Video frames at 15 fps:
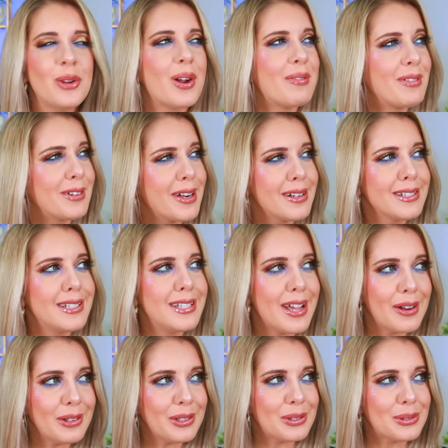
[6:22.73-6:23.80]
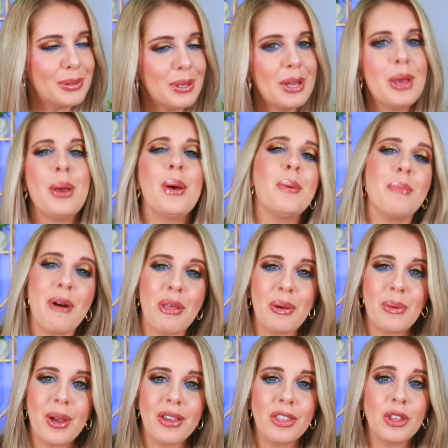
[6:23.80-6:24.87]
I forgot to tell you, by the
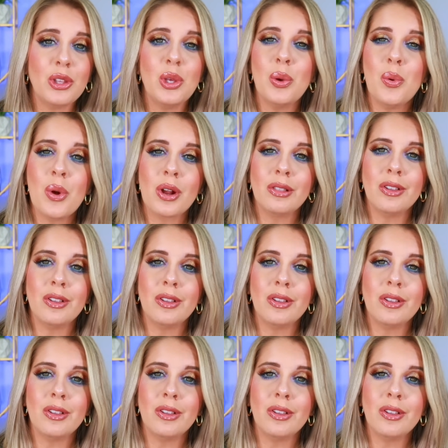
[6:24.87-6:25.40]
way, that you are